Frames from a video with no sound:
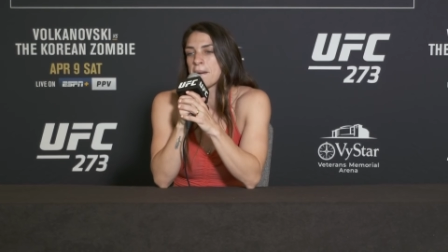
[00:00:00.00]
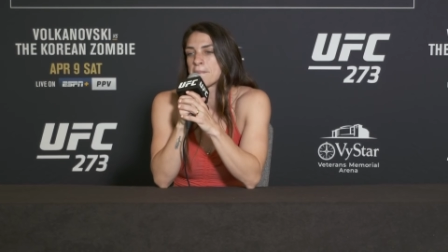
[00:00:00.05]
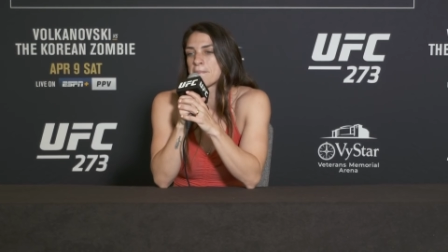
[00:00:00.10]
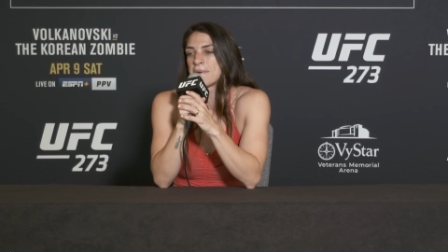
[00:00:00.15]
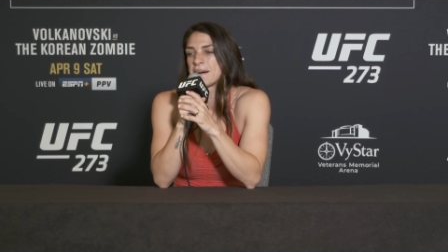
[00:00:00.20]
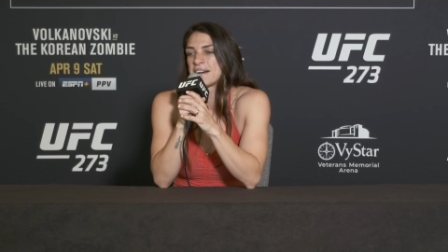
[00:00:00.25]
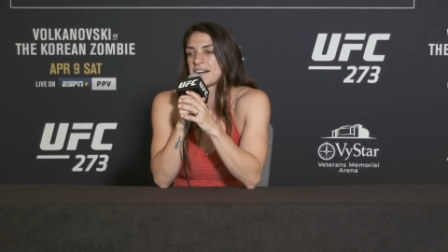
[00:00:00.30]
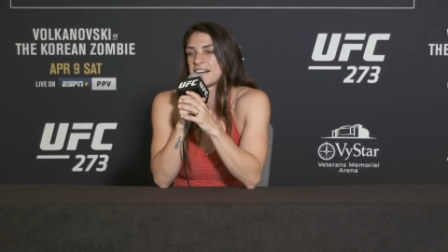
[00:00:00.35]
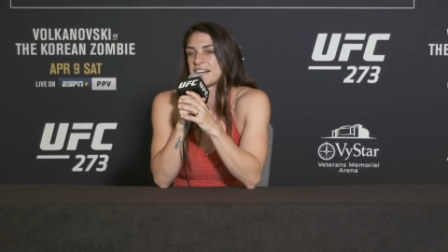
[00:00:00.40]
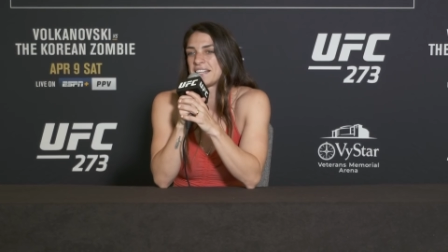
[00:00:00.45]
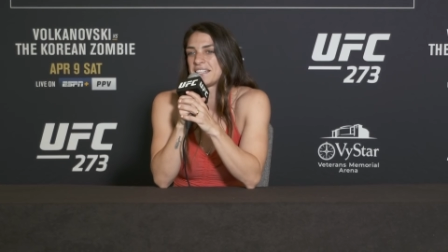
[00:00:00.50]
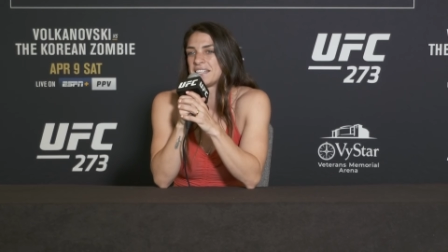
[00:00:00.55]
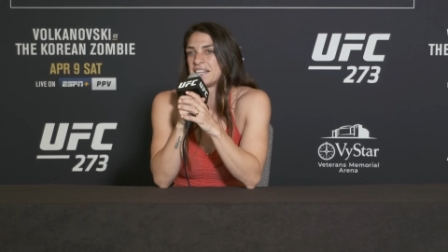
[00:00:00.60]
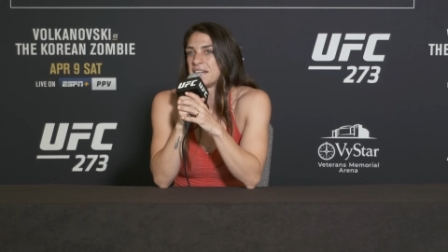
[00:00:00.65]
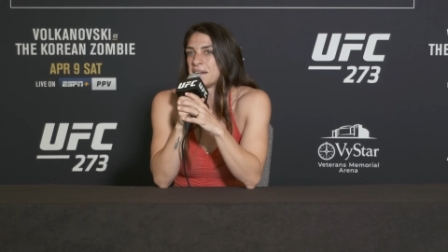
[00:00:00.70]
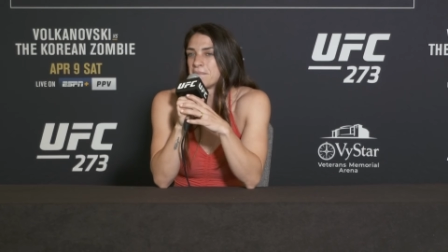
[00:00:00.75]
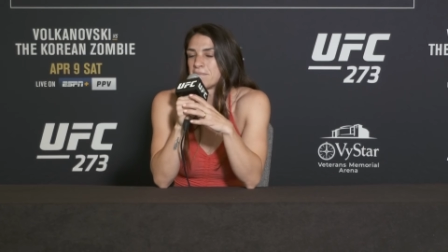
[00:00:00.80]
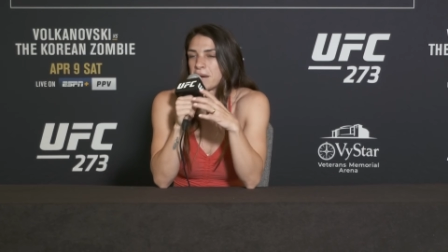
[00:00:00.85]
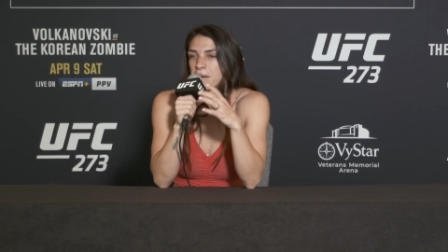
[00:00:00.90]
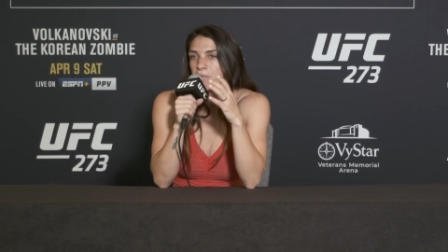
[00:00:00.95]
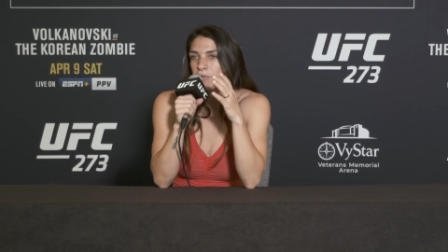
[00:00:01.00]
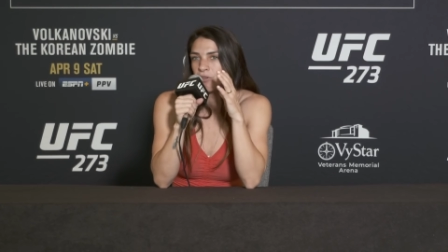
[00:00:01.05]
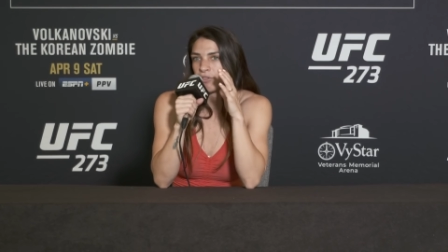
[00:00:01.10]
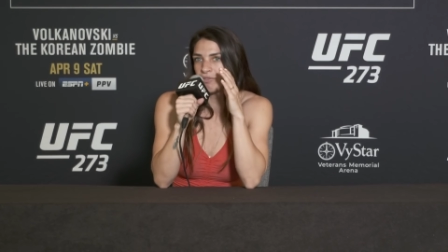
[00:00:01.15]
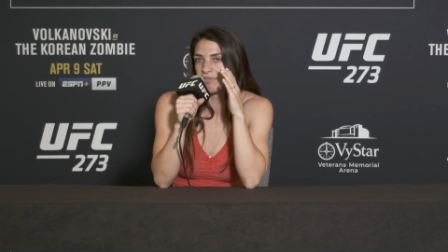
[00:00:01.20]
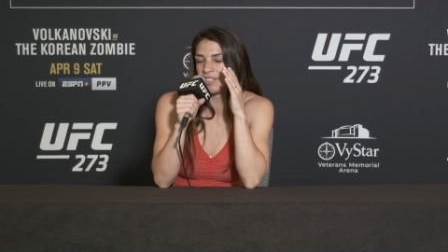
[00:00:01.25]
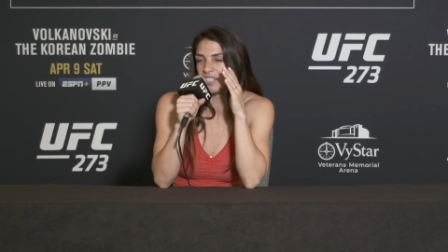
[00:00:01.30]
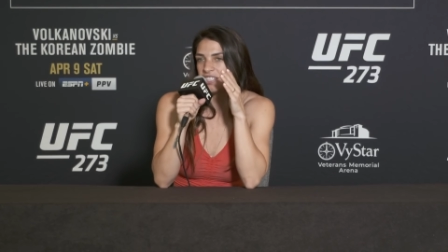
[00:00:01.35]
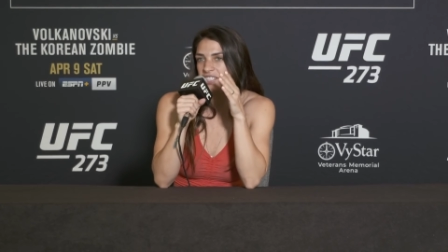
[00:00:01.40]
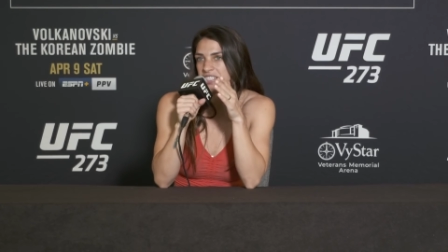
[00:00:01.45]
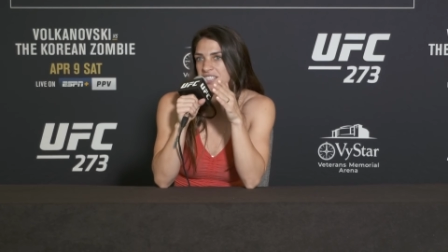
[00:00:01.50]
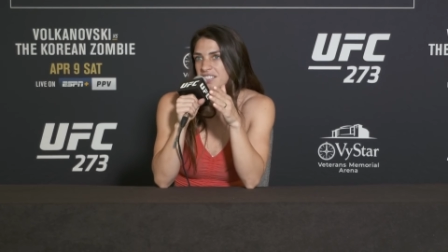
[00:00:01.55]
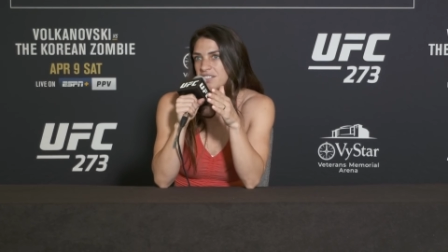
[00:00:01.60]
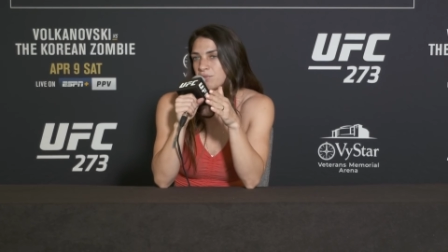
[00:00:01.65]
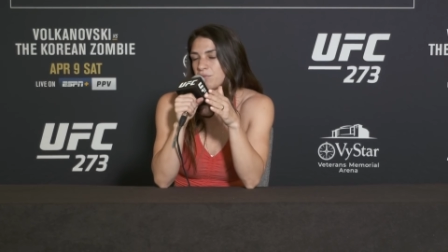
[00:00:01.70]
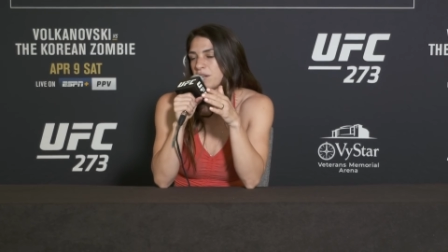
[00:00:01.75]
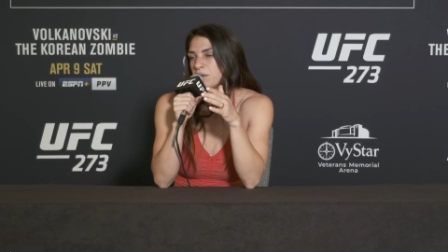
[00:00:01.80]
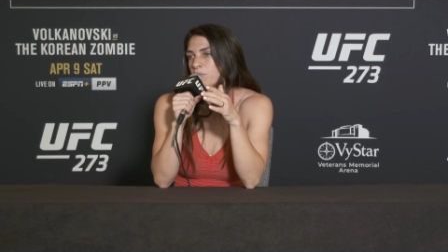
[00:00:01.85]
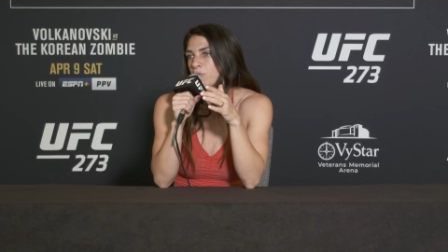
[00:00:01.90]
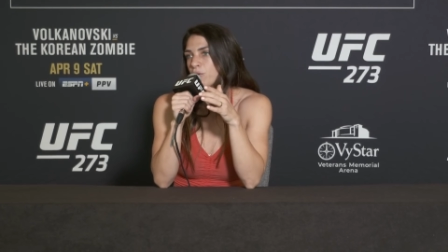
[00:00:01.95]
But my motivation is
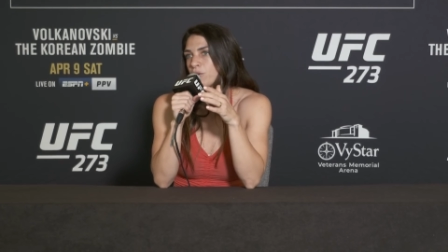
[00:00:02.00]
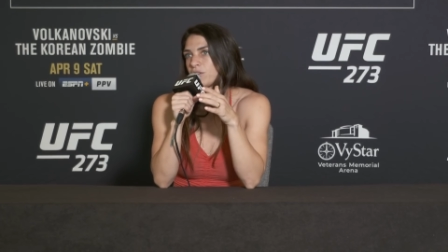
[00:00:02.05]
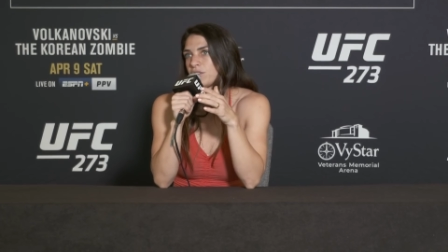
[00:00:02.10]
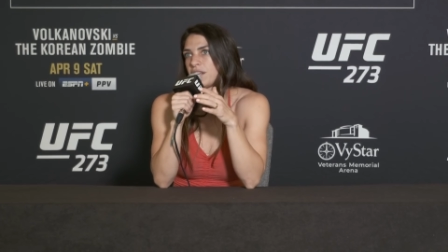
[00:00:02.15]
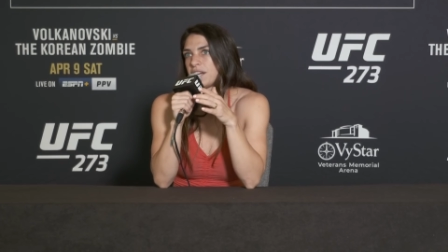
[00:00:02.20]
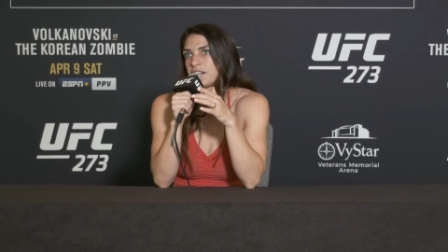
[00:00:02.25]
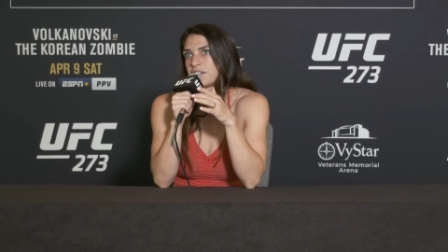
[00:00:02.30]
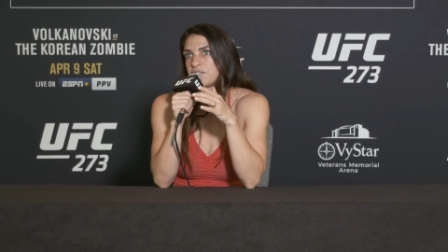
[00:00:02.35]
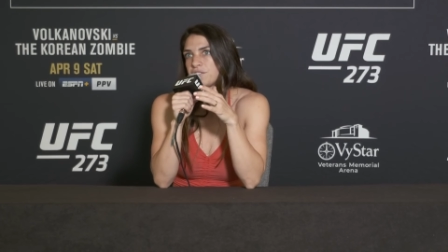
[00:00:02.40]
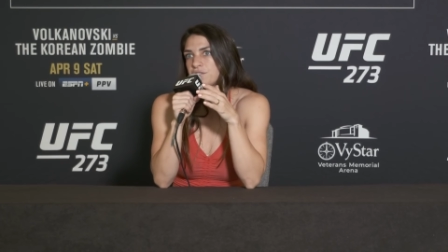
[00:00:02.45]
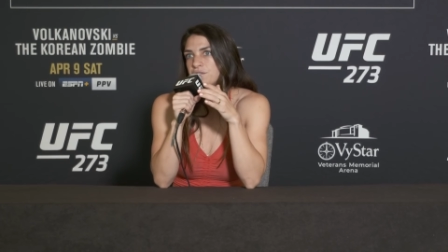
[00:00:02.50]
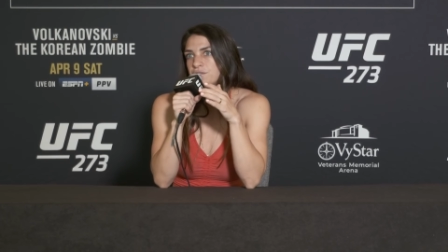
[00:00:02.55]
way more like